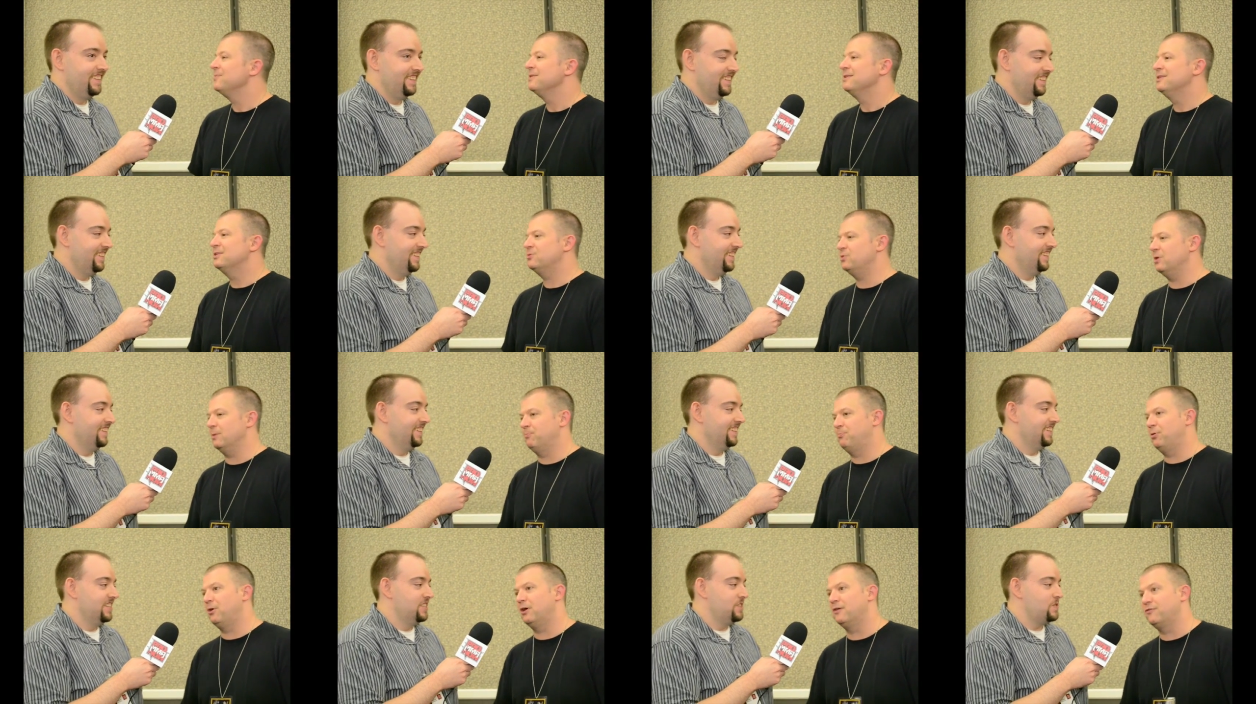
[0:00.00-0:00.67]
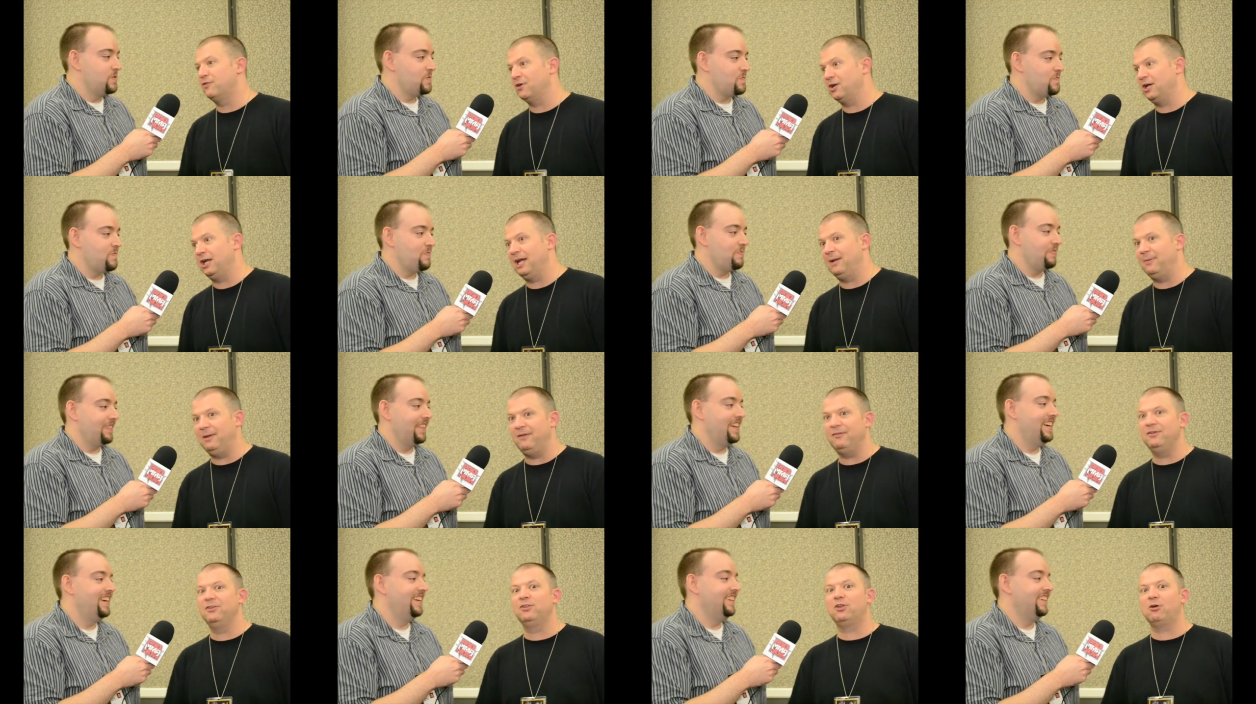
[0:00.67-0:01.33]
Speaker 1: Just what a pervert I am.
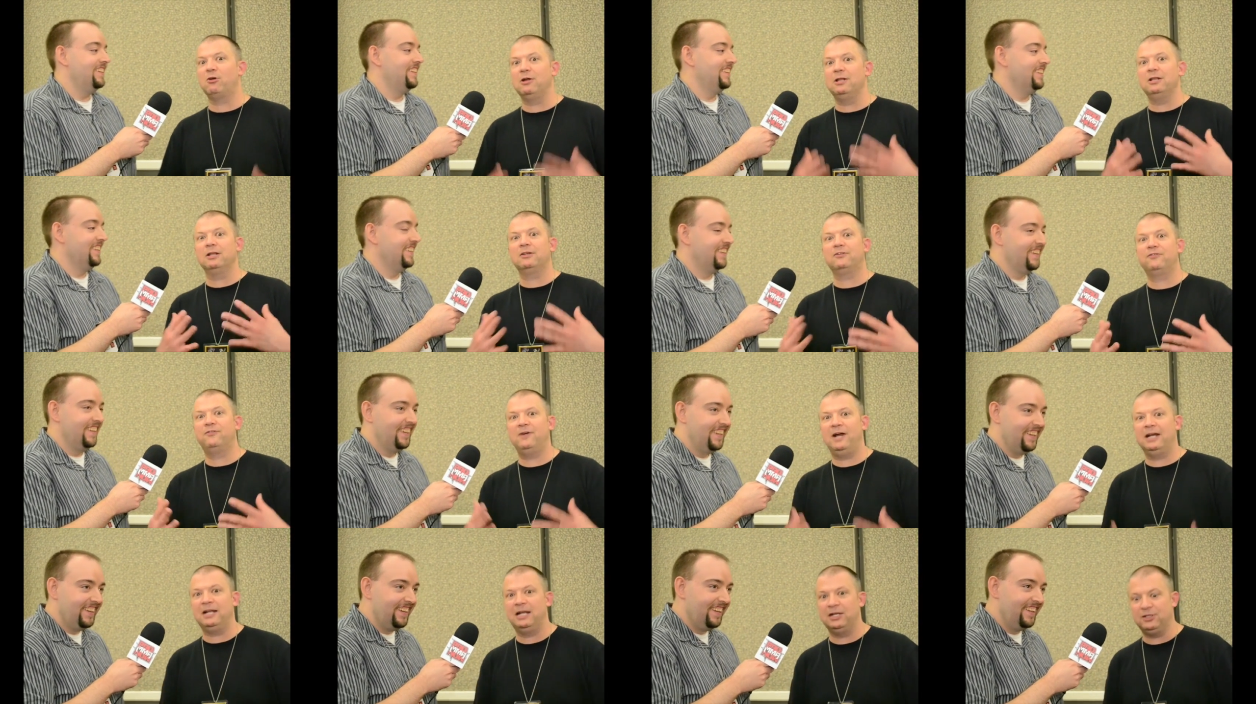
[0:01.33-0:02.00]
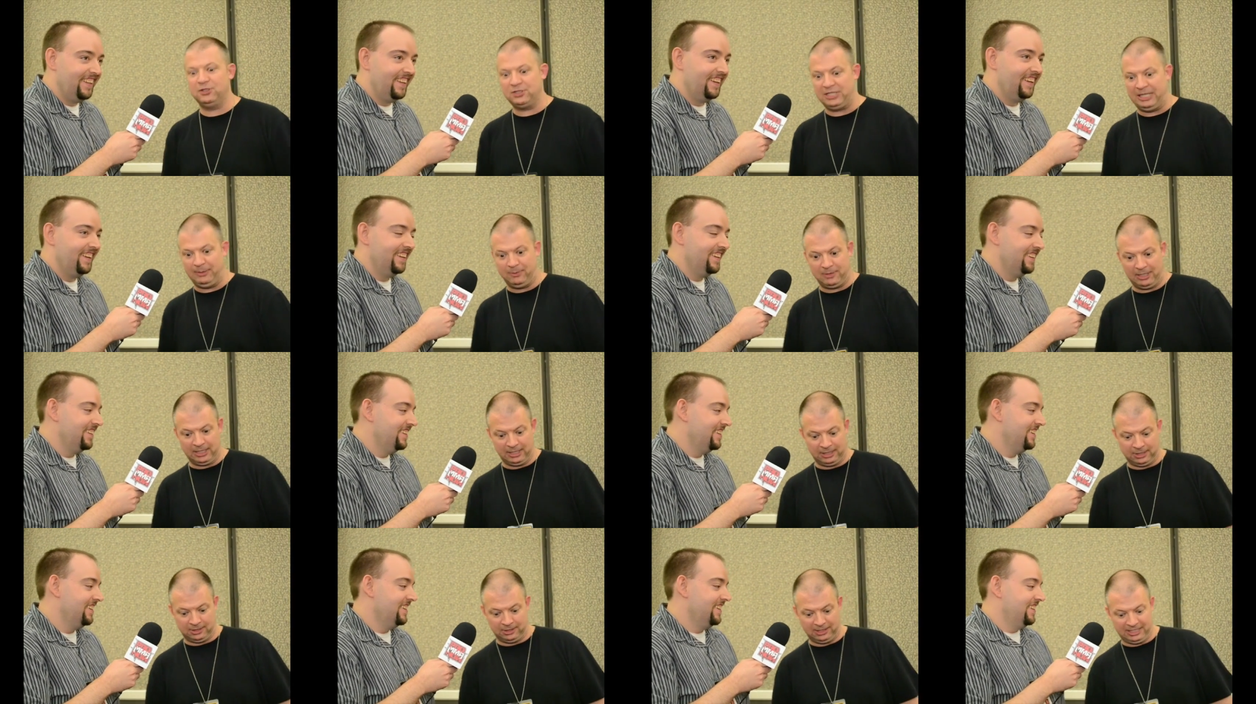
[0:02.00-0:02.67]
Even during this fight, I just keep
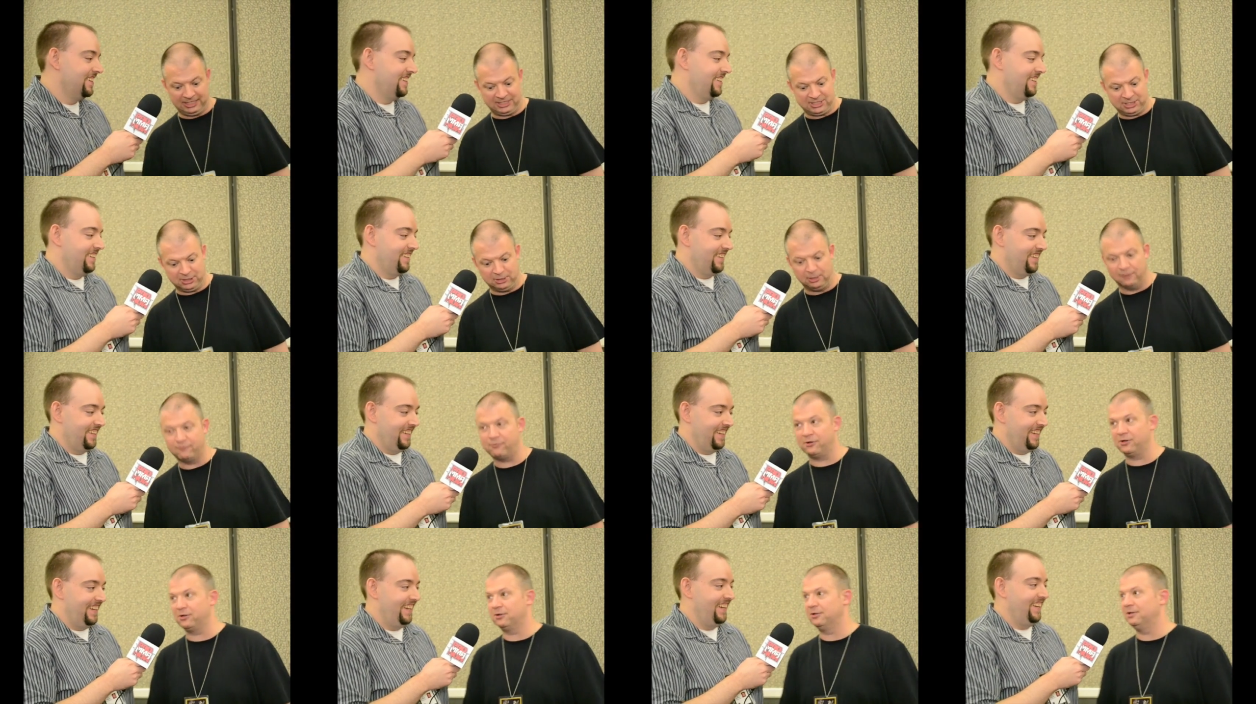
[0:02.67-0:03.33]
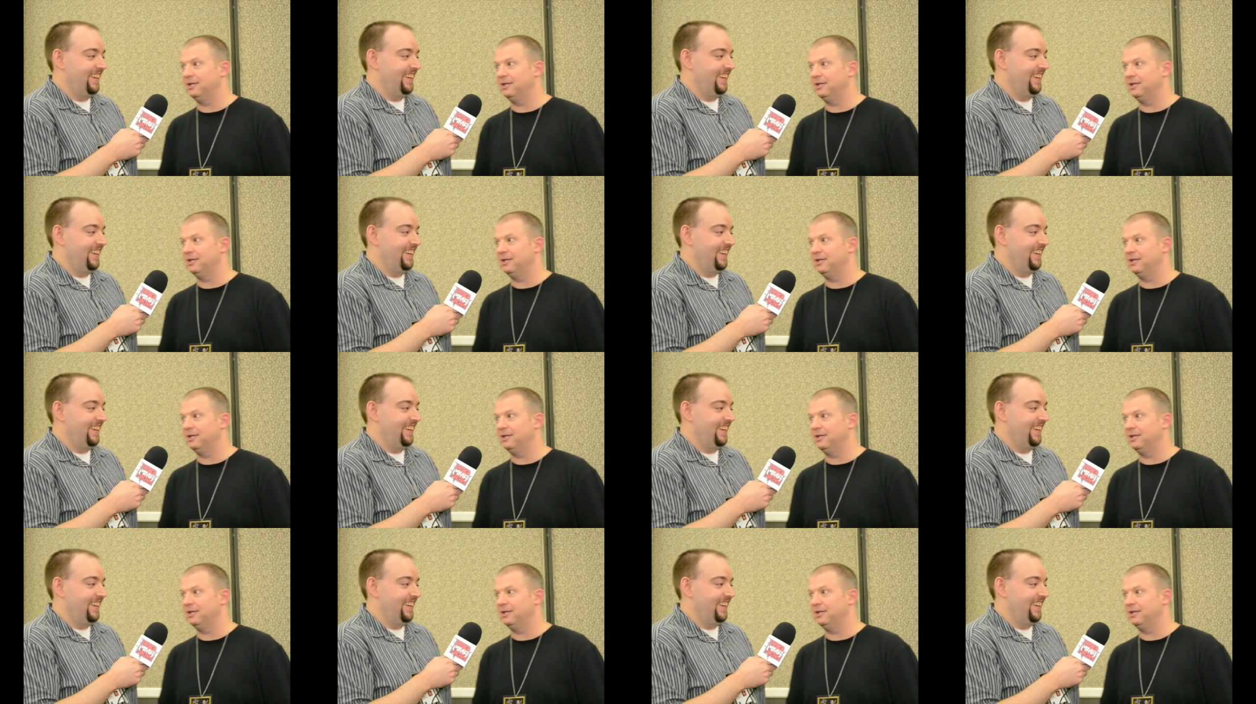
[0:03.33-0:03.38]
kind of glancing over at her